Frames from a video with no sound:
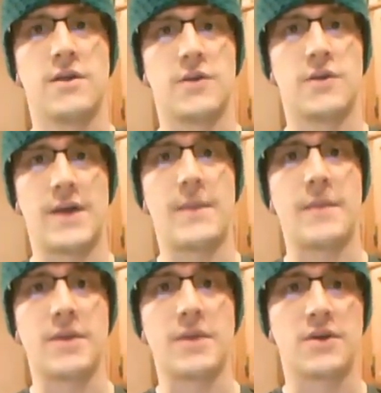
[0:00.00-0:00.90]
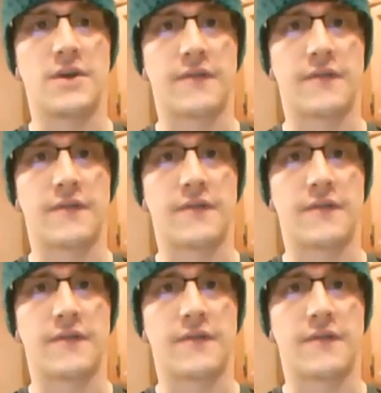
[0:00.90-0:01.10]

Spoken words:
So that might be good enough